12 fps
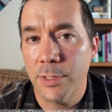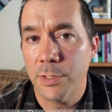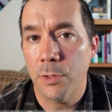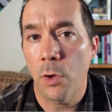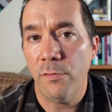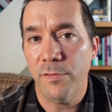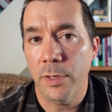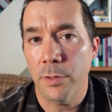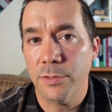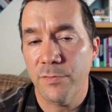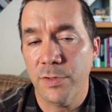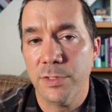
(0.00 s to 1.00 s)
as in all
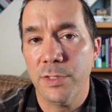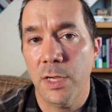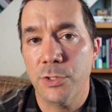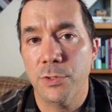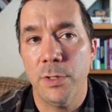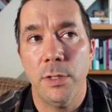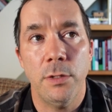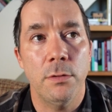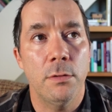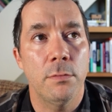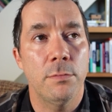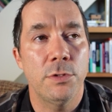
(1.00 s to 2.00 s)
videos of this nature, that
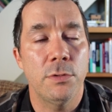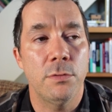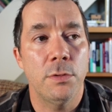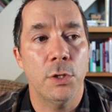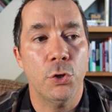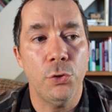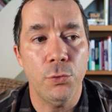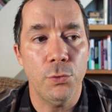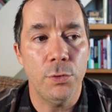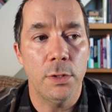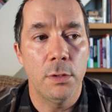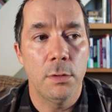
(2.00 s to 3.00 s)
to
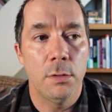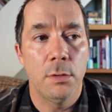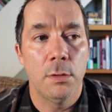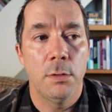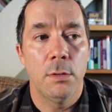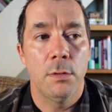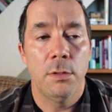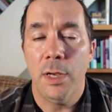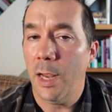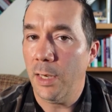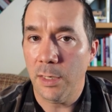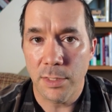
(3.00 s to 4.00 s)
include
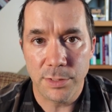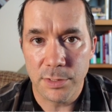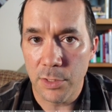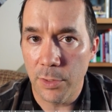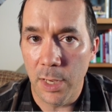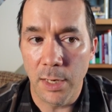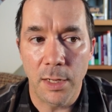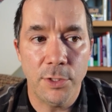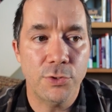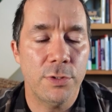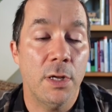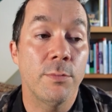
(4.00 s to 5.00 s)
any necessary
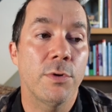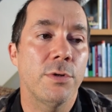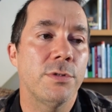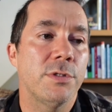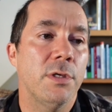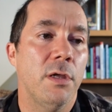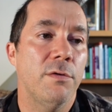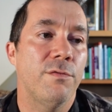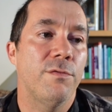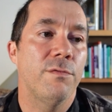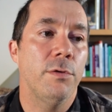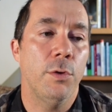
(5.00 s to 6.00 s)
800 numbers
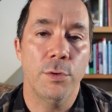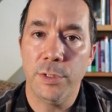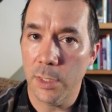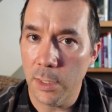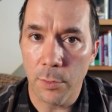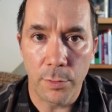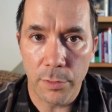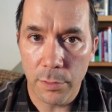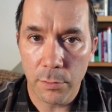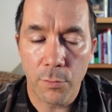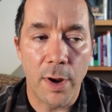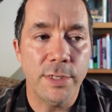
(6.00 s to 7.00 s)
if you are dealing
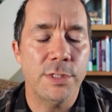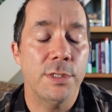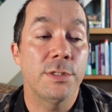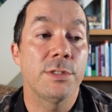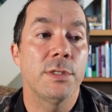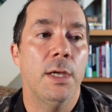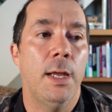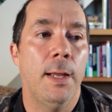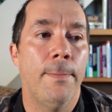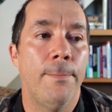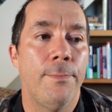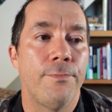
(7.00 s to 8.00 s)
with crisis.
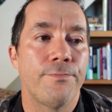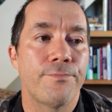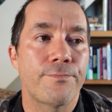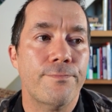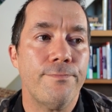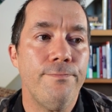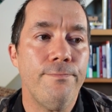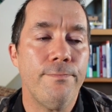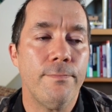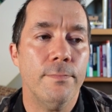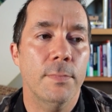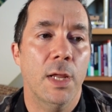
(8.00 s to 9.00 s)
And
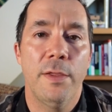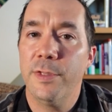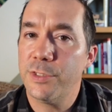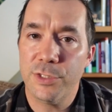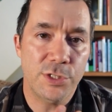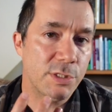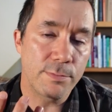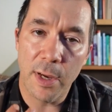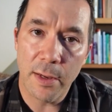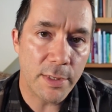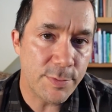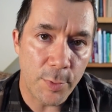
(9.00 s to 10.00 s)
this is just
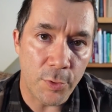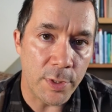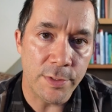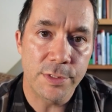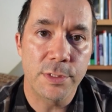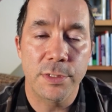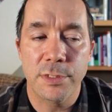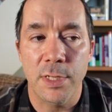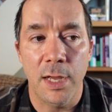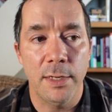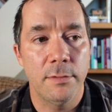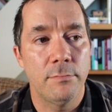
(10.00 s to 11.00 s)
my experience. It's
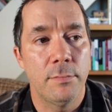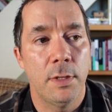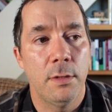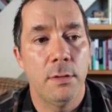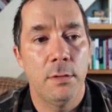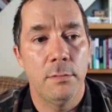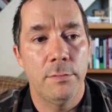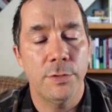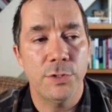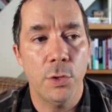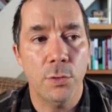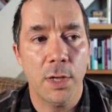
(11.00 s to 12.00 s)
not,
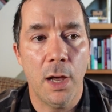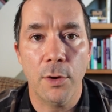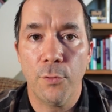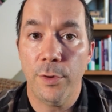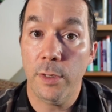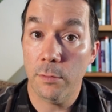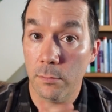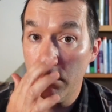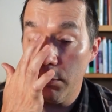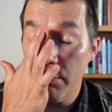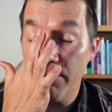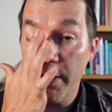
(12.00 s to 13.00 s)
there's no concrete
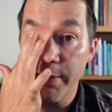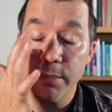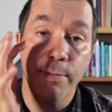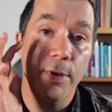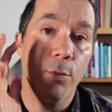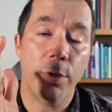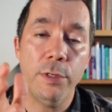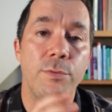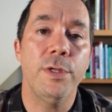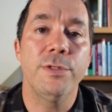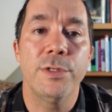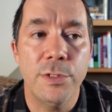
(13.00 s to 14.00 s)
advice about what you
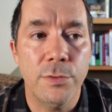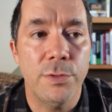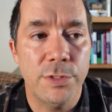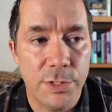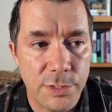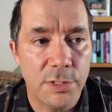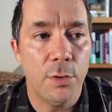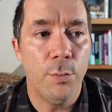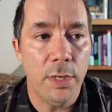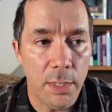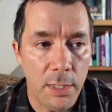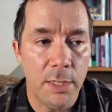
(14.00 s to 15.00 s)
need to do. It's just that
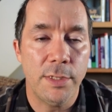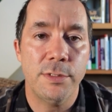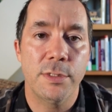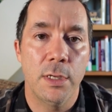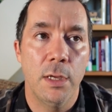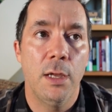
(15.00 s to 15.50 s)
we need, as